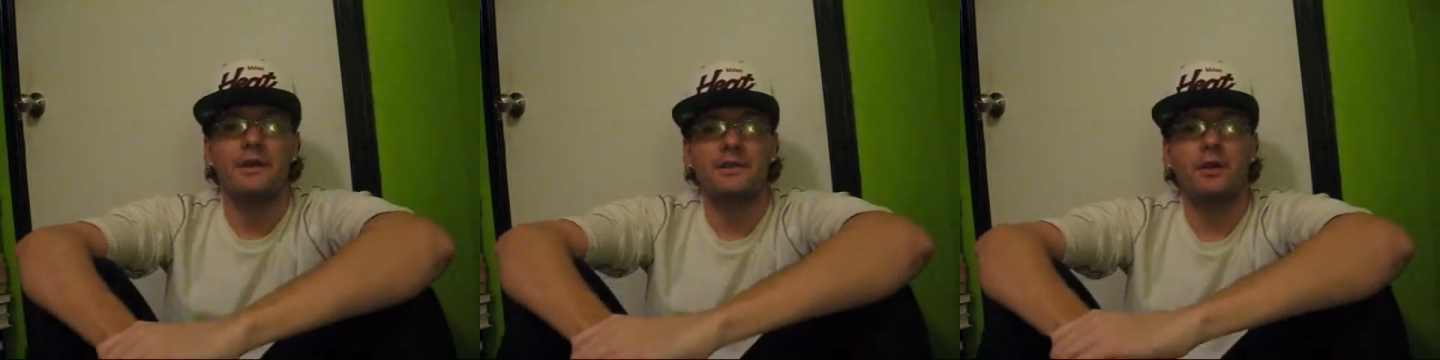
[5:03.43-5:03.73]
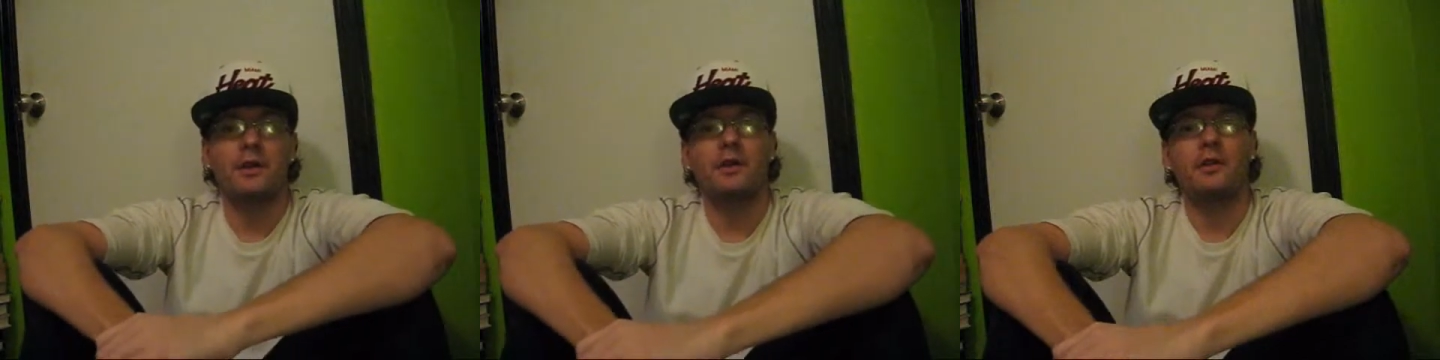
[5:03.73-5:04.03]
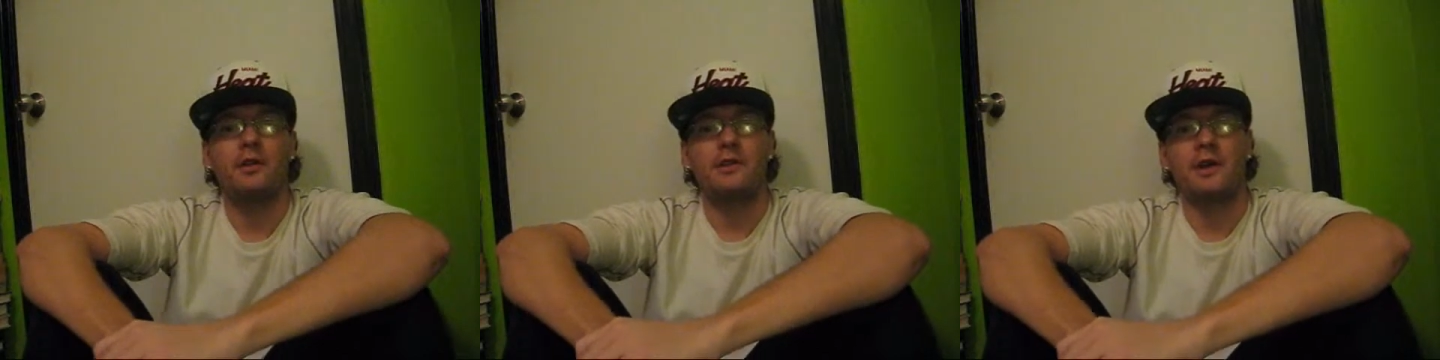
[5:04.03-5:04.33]
So in
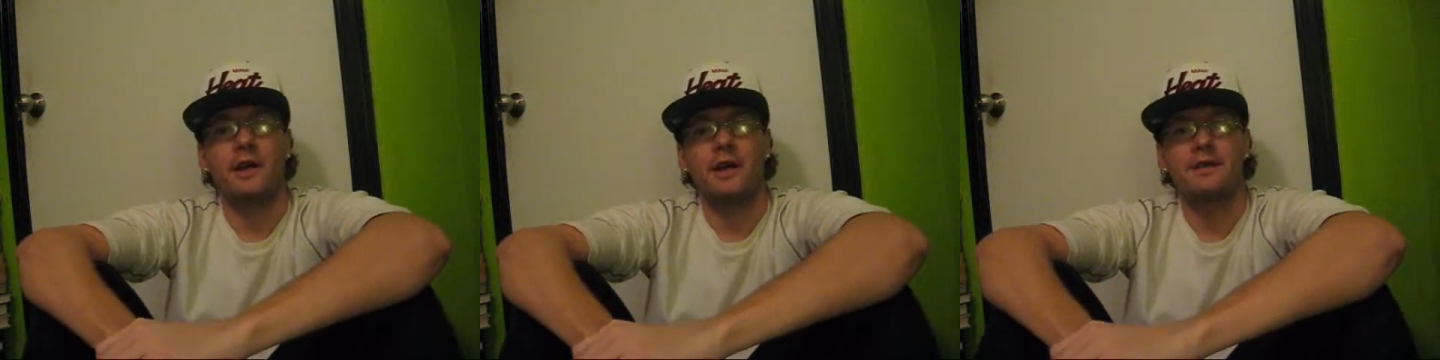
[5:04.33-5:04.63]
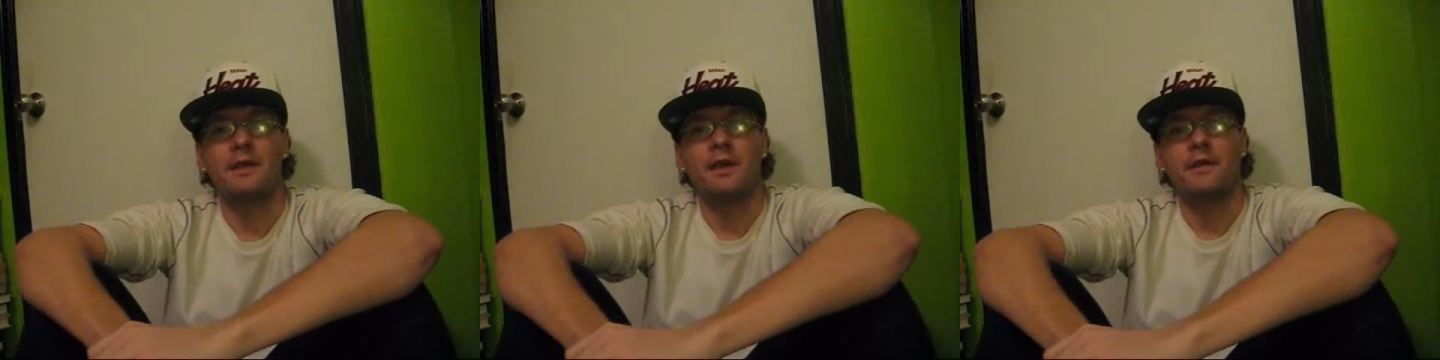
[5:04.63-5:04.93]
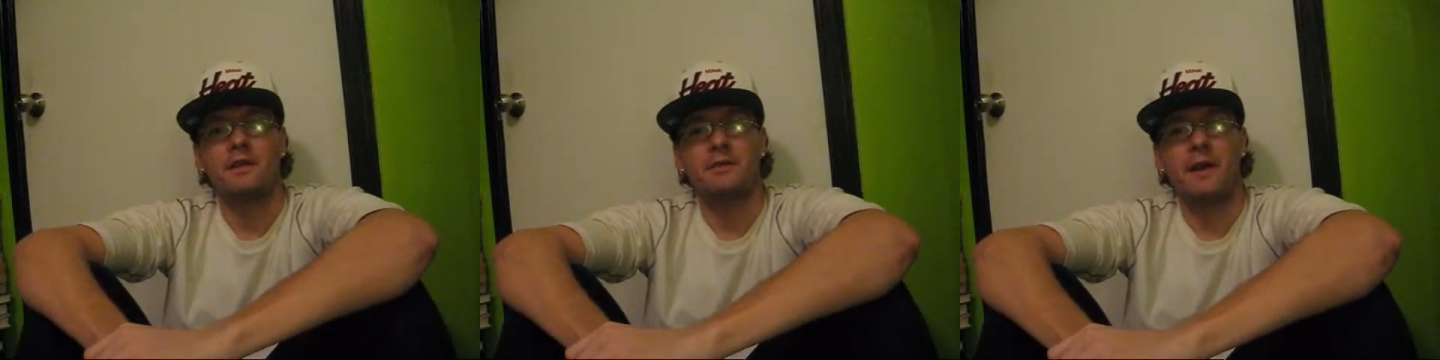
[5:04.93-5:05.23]
conclusion, guys,
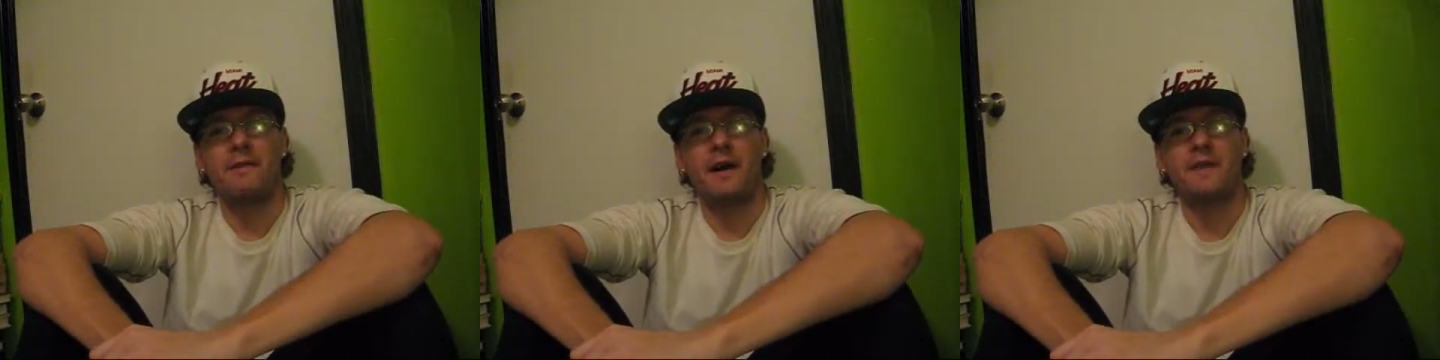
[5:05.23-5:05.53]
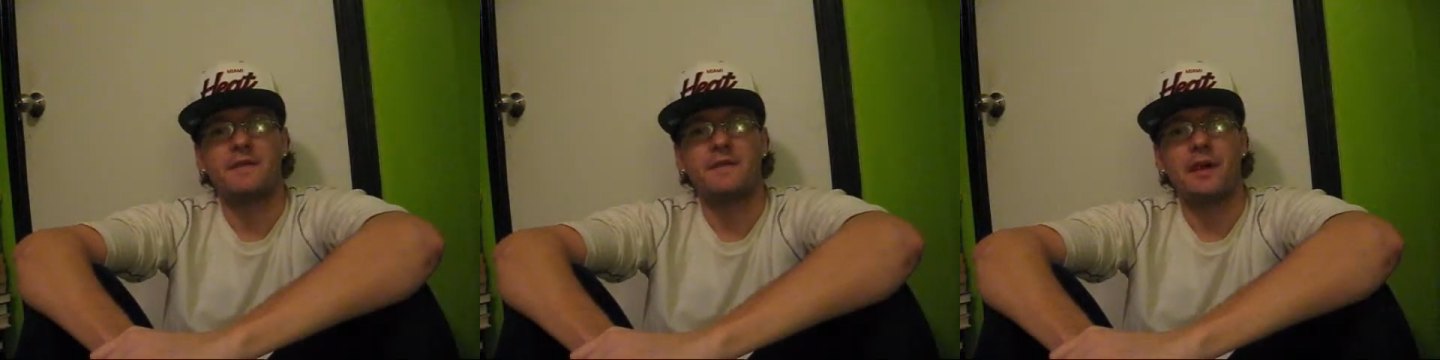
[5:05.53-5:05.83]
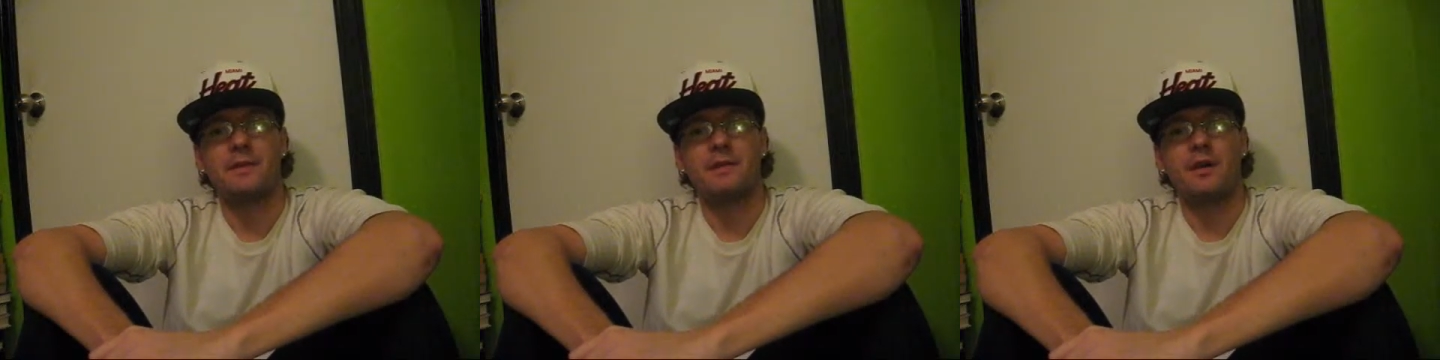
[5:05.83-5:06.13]
these are my 5
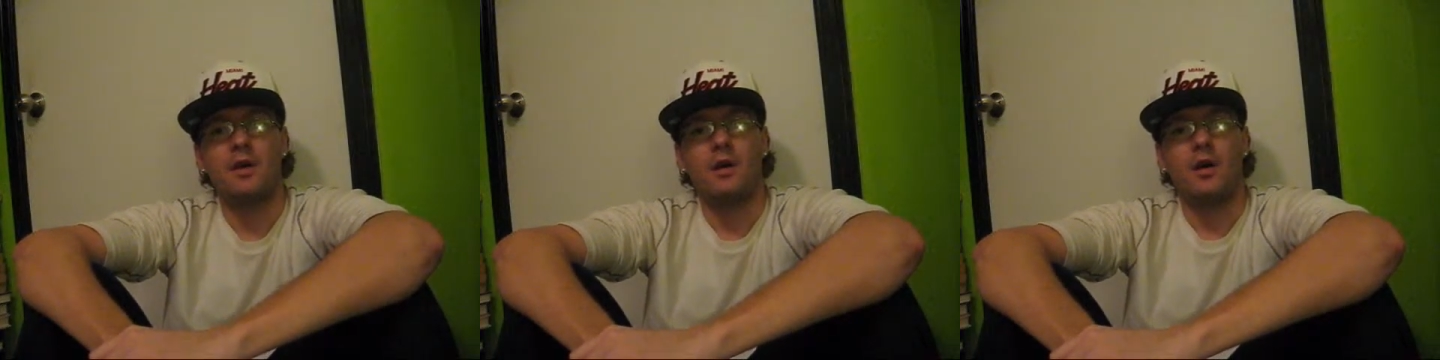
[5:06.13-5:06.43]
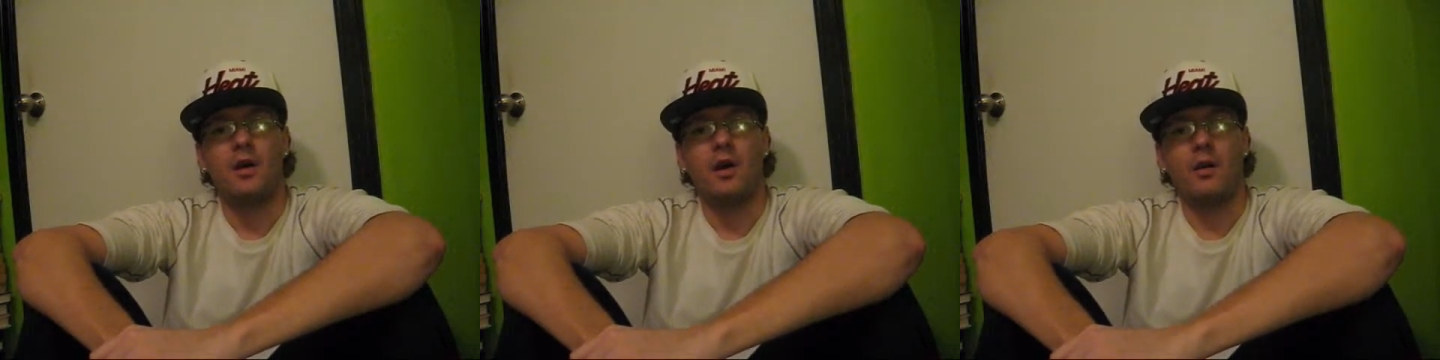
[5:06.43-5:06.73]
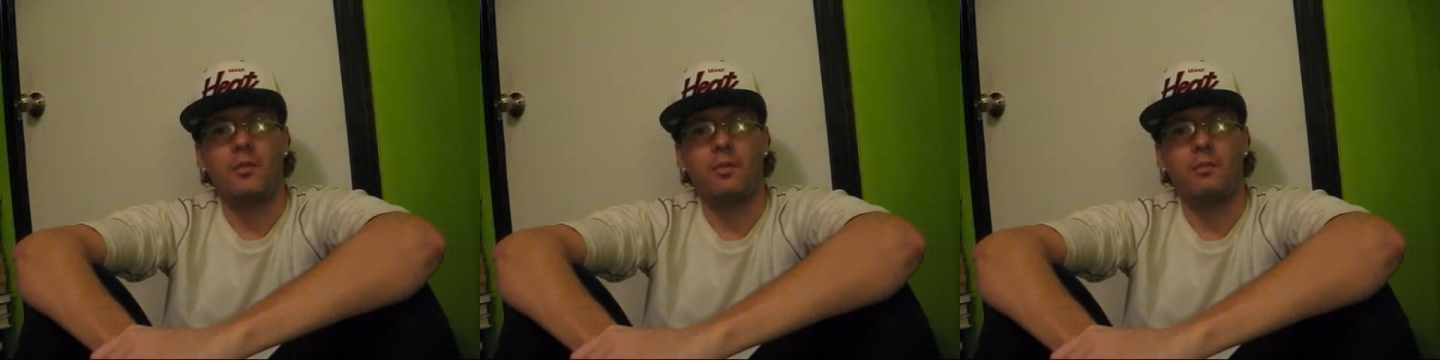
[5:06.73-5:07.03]
steps
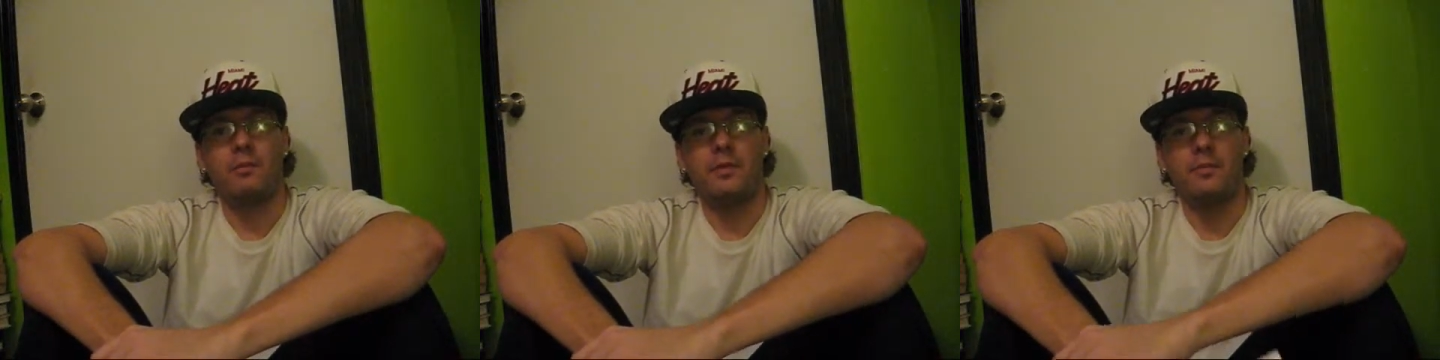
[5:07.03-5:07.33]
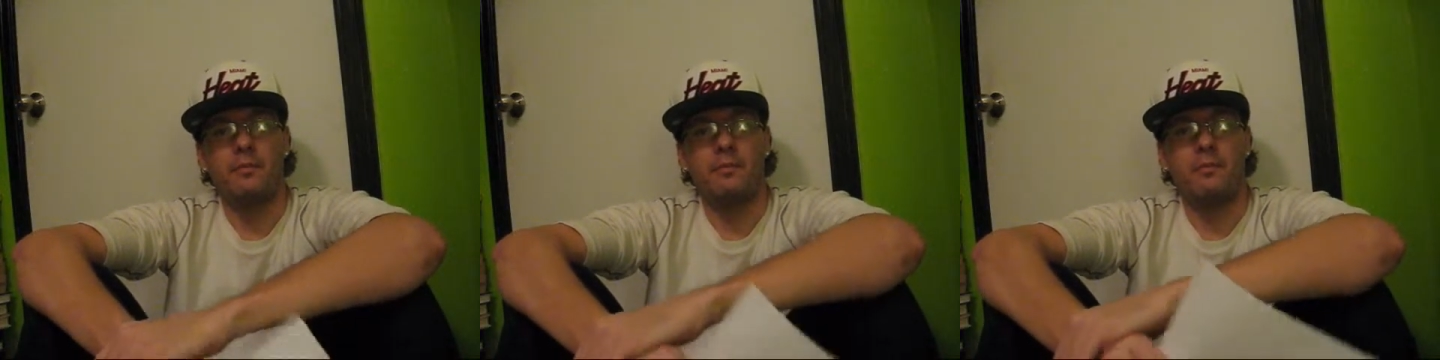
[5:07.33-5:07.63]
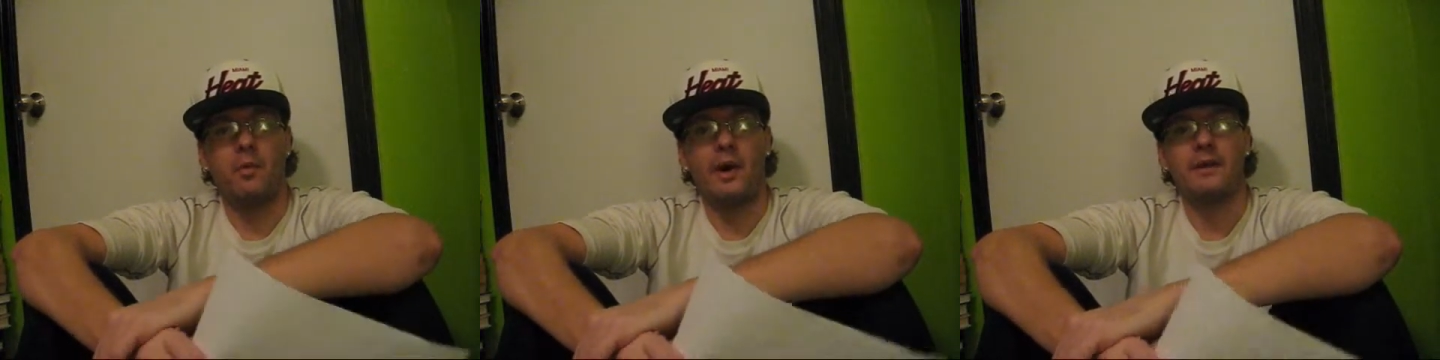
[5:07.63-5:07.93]
on
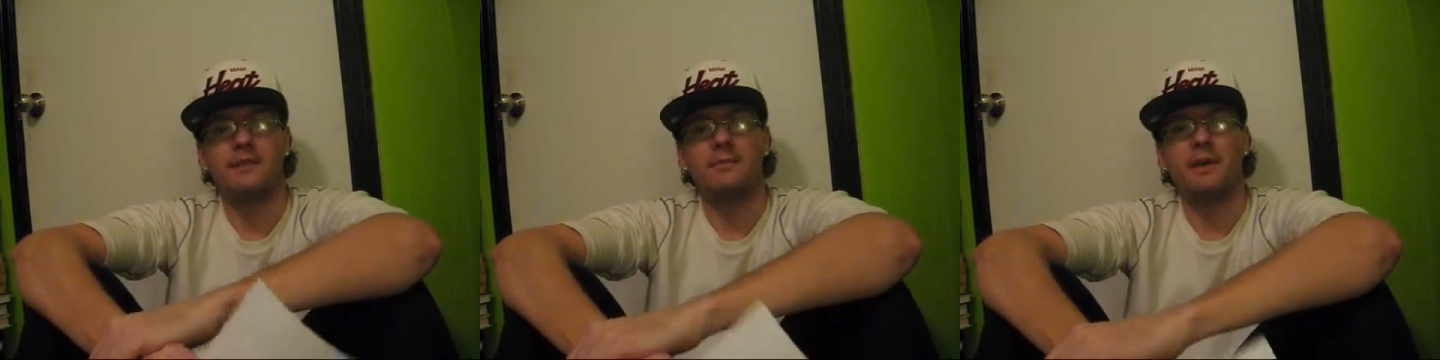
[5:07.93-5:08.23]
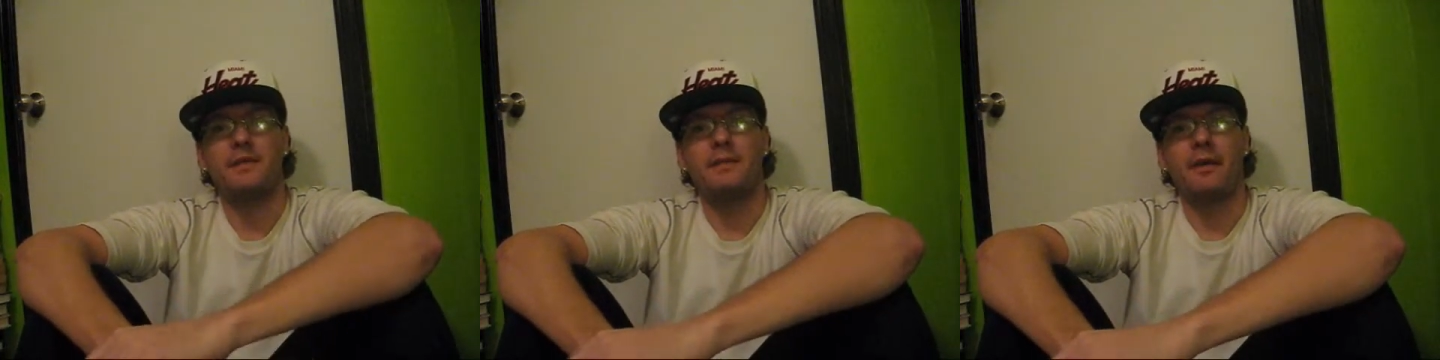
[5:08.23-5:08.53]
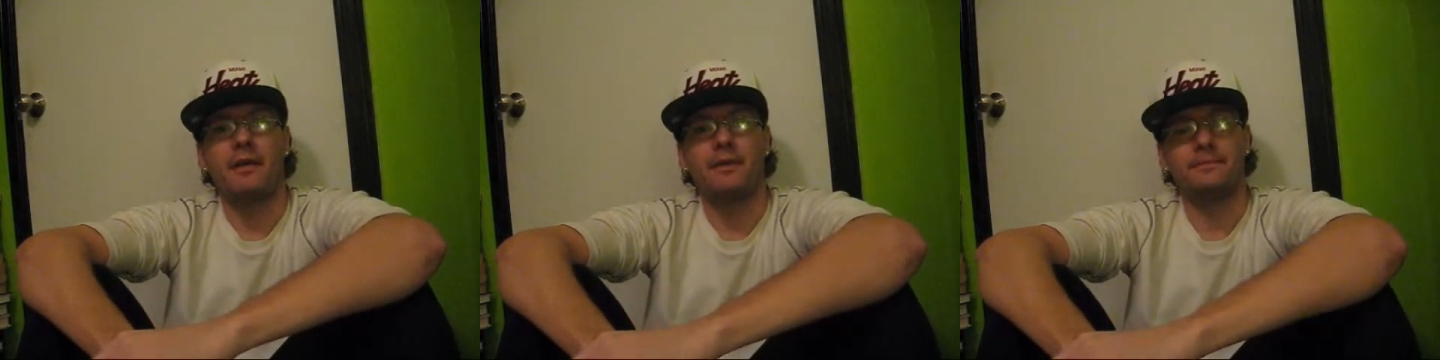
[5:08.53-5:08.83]
ways to beat the
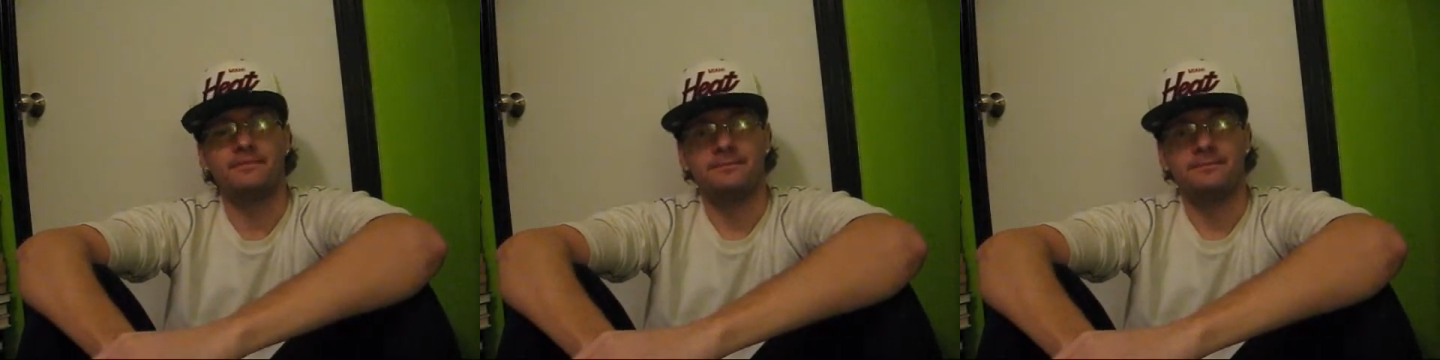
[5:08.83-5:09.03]
meta.